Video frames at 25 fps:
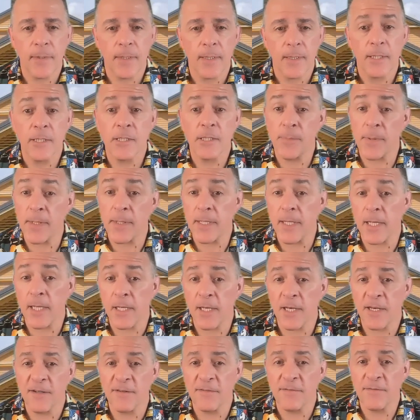Speaking
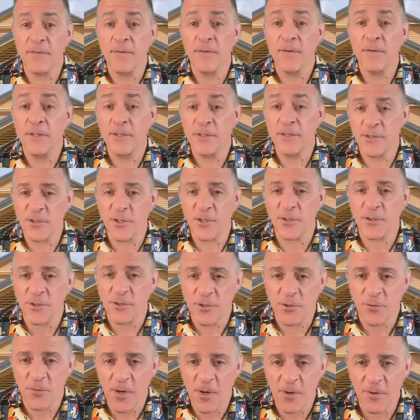of church
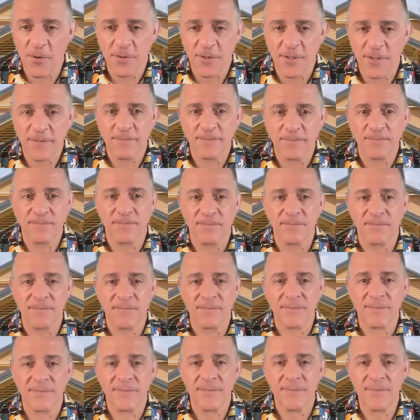growth,
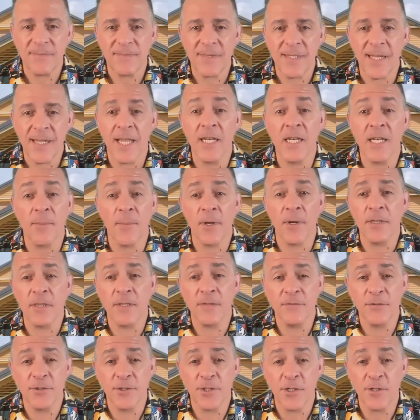in the month
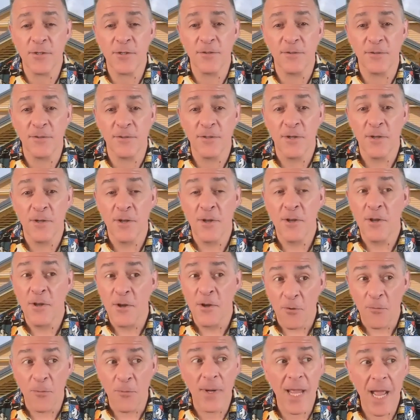of June,
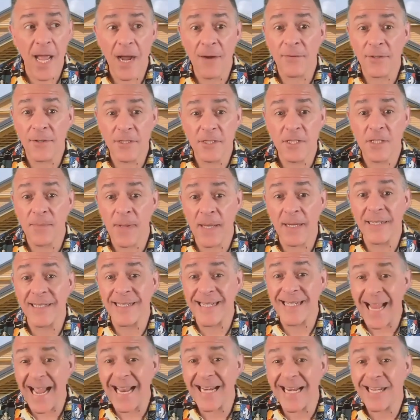we averaged about
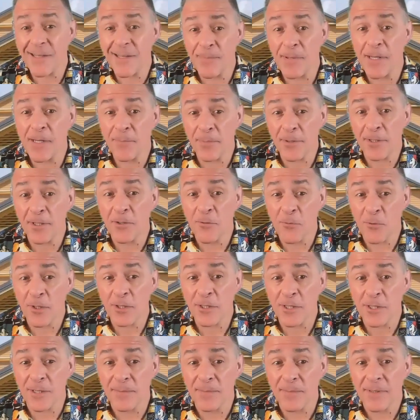90 people in
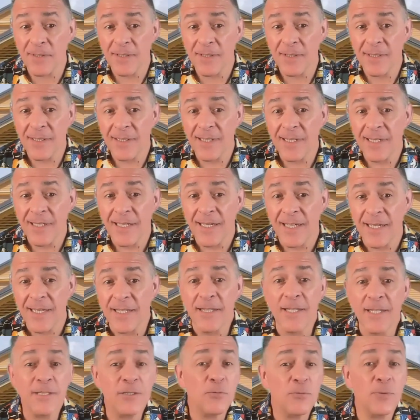worship.
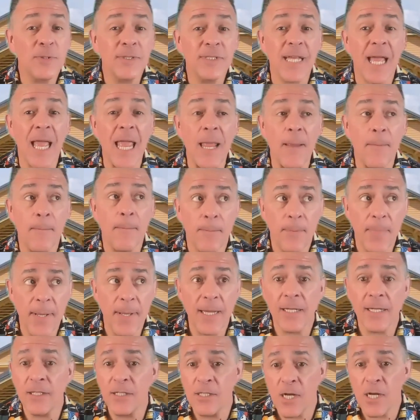This was a
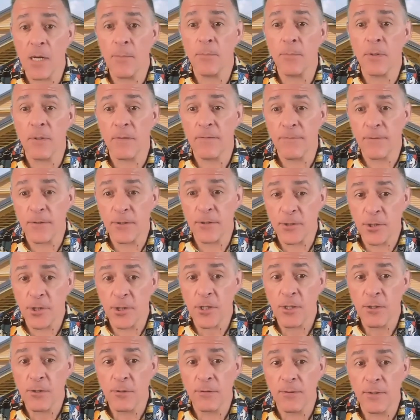big number for
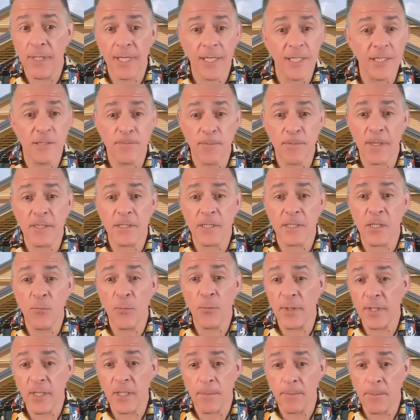June, especially
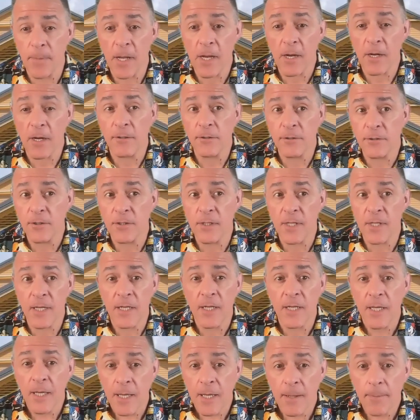when compared to the
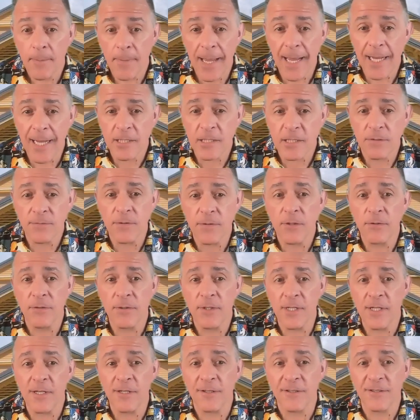past few
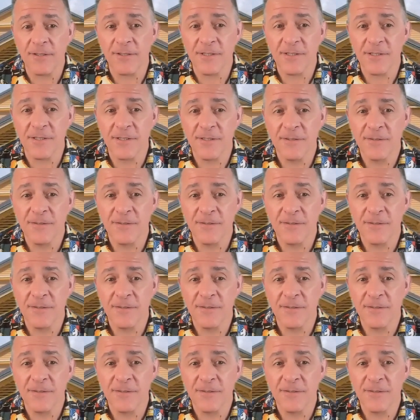years.